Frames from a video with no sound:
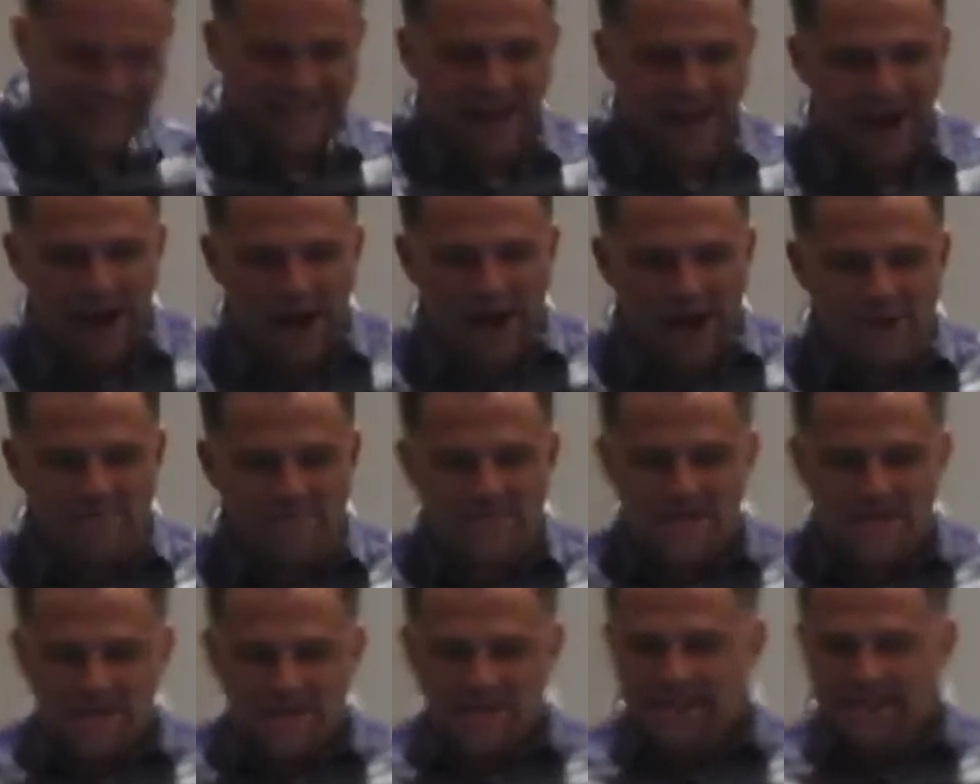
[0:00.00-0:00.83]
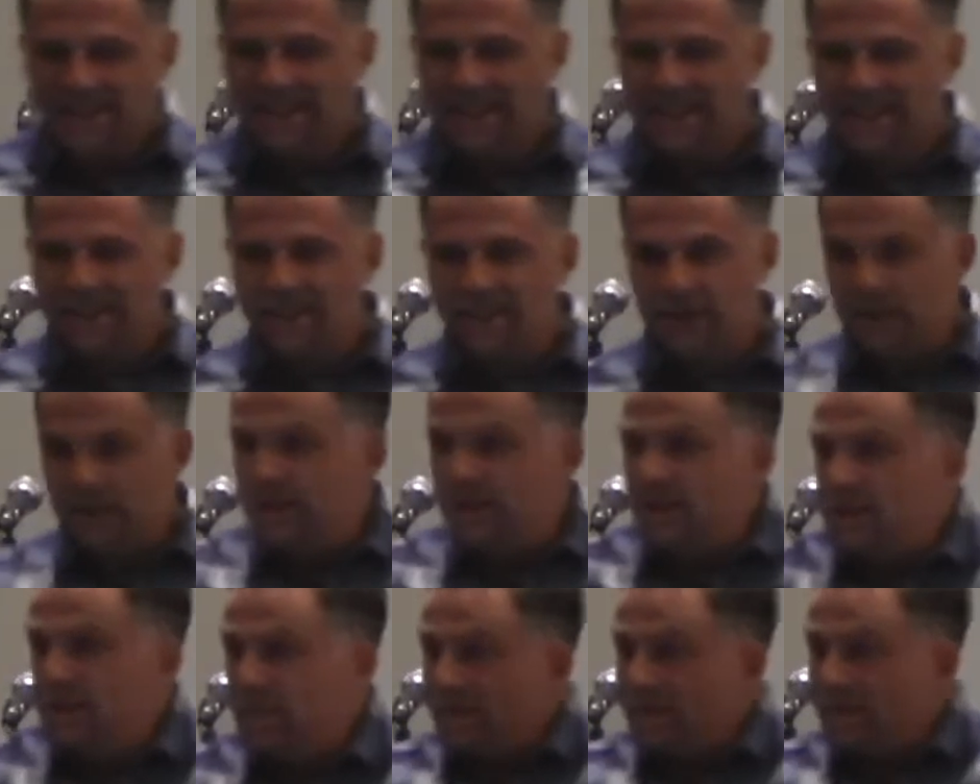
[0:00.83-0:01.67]
um, they, they
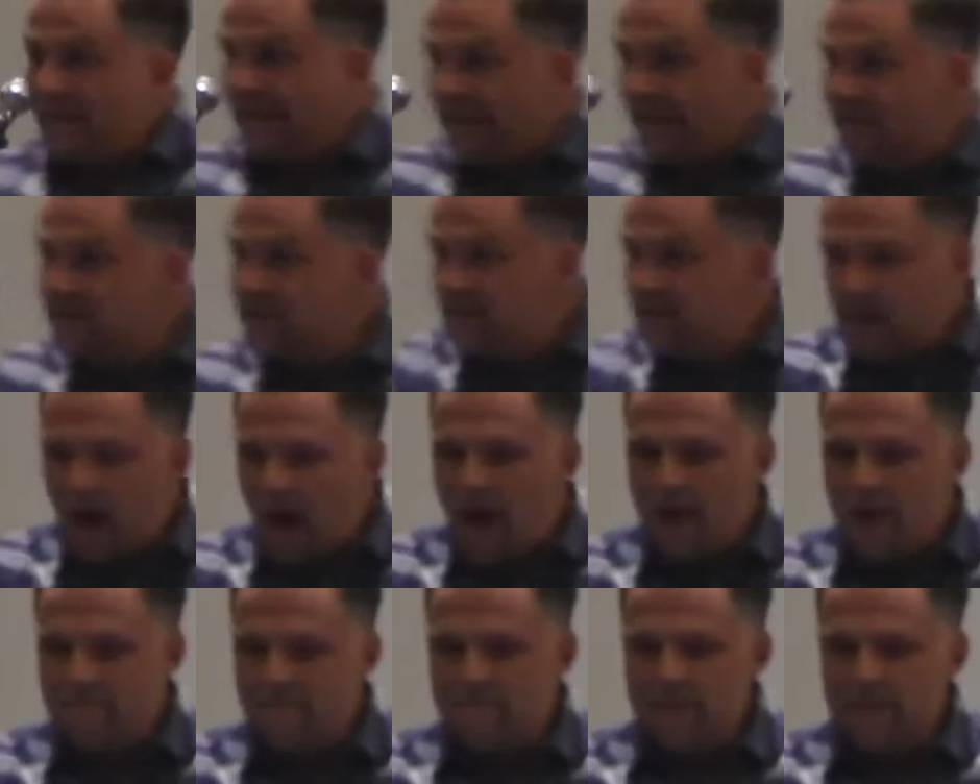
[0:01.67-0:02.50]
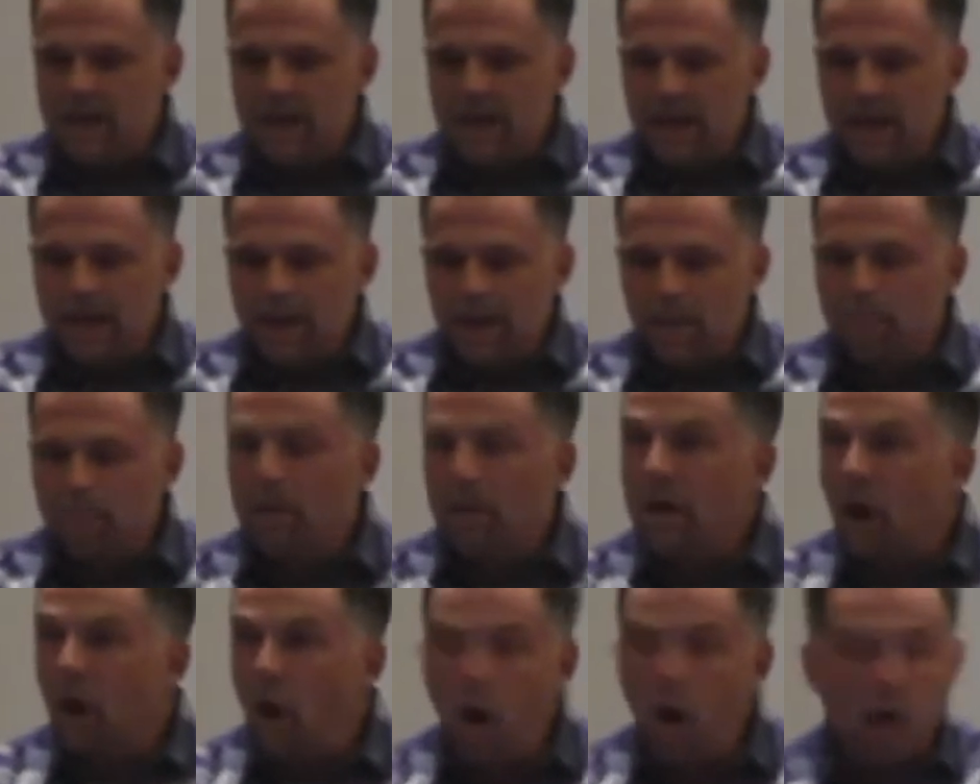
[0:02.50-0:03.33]
should be given to God,
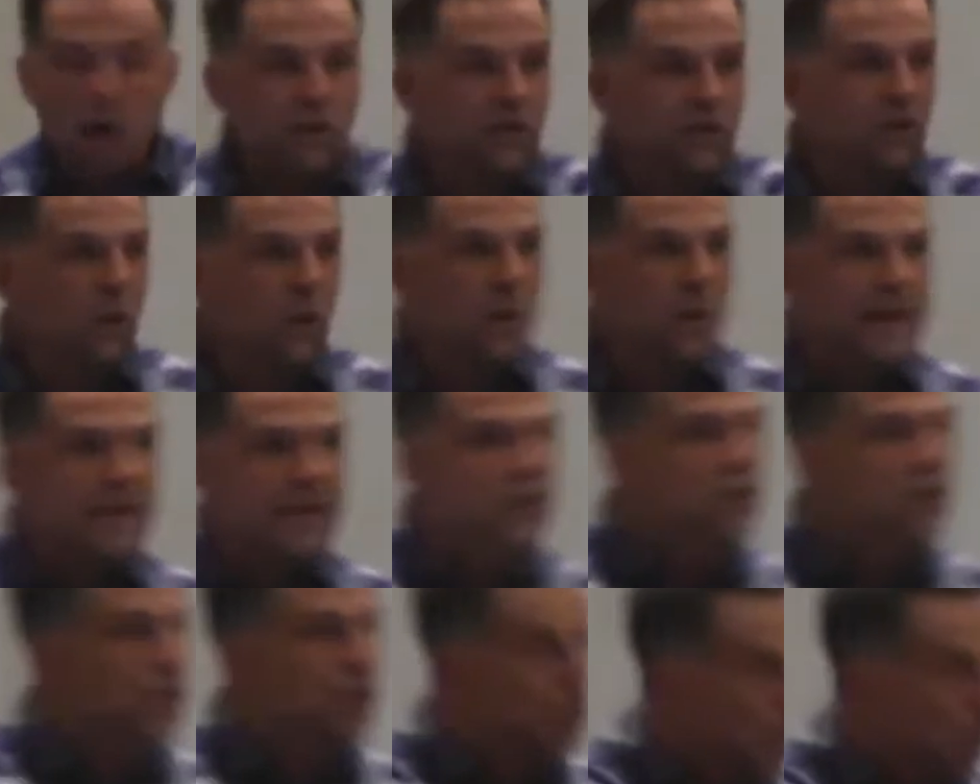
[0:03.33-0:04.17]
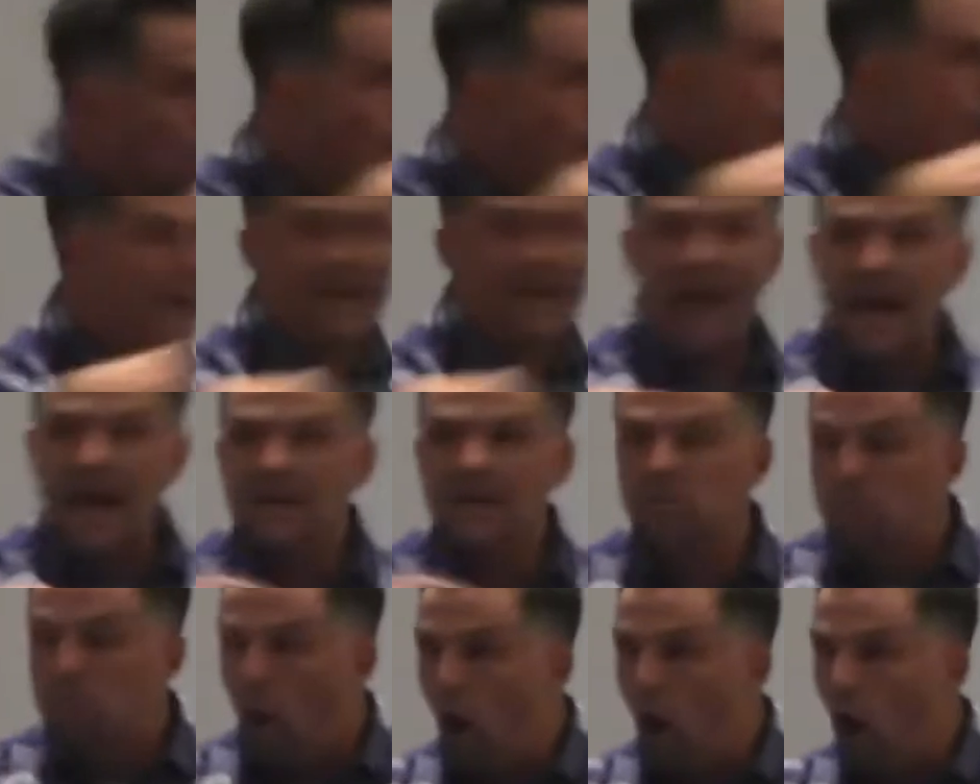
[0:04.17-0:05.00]
but also enjoyed as
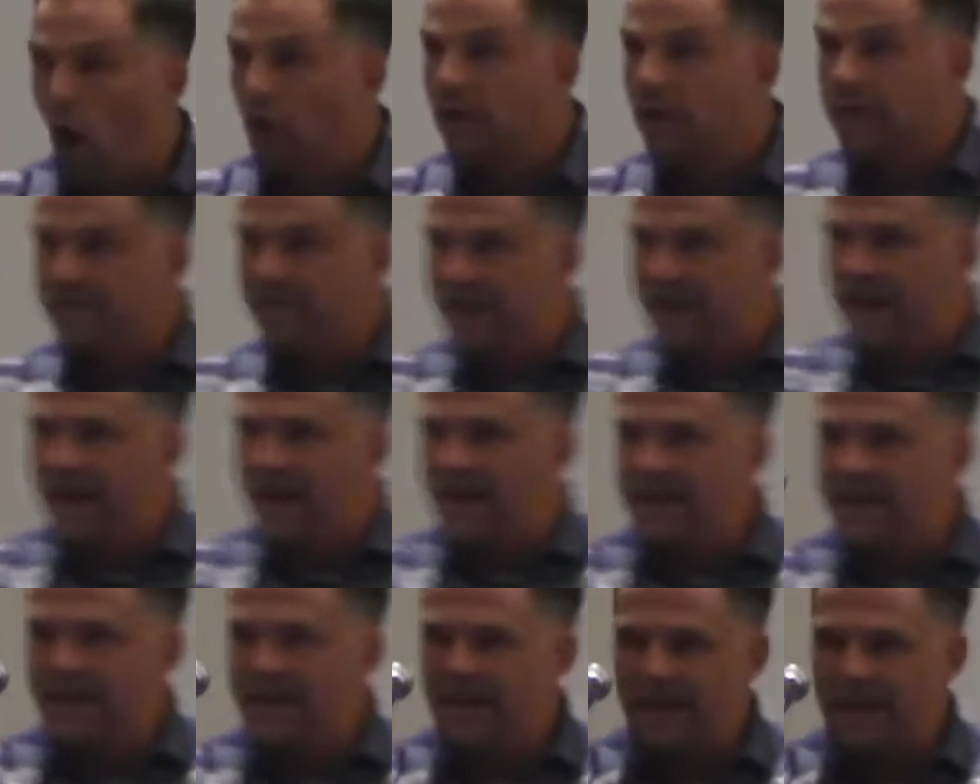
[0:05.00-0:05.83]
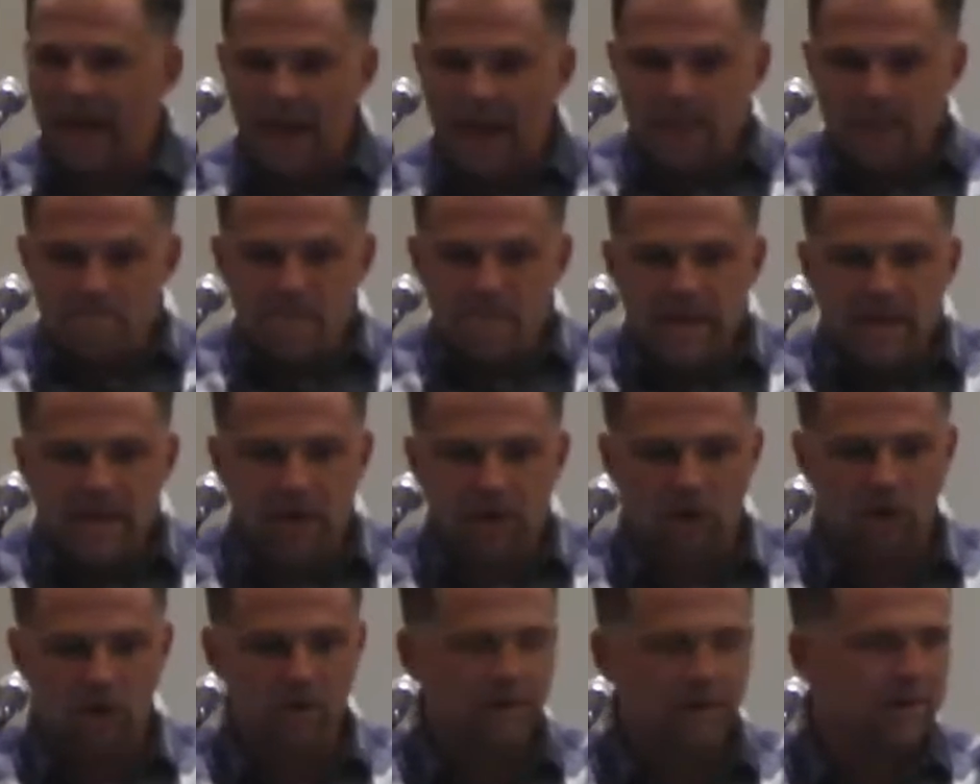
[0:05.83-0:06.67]
part of a, a
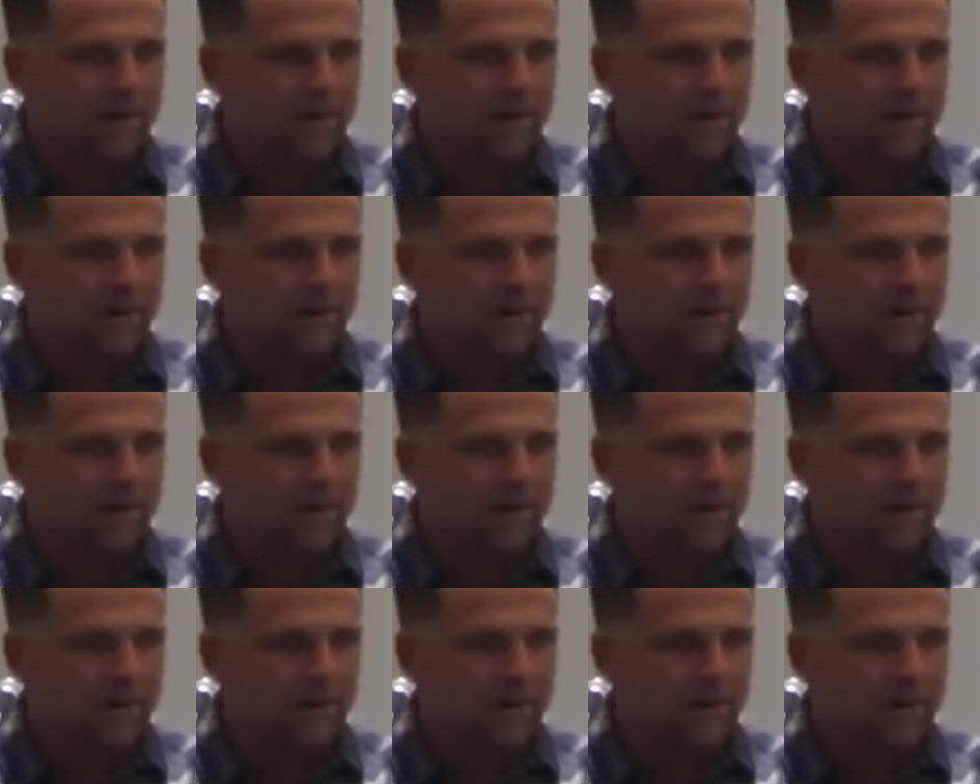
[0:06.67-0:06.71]
meal.